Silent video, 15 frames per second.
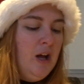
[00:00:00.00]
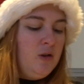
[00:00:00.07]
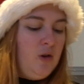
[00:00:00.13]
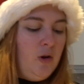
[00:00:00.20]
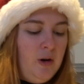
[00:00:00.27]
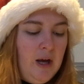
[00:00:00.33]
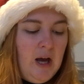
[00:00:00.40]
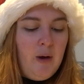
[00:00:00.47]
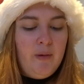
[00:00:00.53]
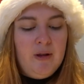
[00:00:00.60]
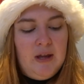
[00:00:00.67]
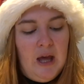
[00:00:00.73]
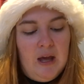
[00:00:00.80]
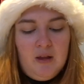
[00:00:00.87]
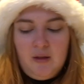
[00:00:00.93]
Don't know how it
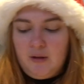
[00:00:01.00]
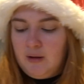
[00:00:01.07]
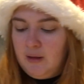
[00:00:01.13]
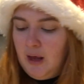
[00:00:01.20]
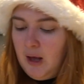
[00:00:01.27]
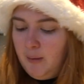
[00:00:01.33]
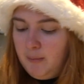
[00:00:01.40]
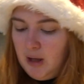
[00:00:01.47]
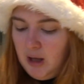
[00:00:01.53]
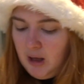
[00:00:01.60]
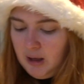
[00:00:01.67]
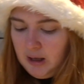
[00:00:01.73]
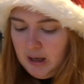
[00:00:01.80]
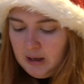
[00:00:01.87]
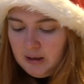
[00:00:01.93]
tastes because I'm
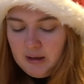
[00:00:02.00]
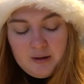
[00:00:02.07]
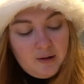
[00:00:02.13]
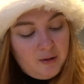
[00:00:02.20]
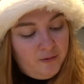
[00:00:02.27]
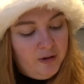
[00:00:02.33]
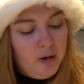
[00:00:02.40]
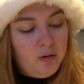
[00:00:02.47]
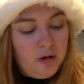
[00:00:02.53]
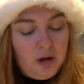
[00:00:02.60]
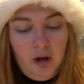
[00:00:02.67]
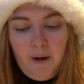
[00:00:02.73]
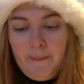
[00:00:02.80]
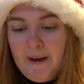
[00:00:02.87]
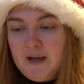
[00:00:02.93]
not eating it. This feels like a
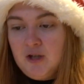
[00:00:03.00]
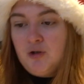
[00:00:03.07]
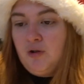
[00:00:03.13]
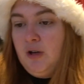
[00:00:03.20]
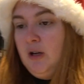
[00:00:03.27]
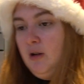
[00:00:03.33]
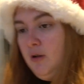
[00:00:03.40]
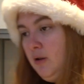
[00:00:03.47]
lot of pastry.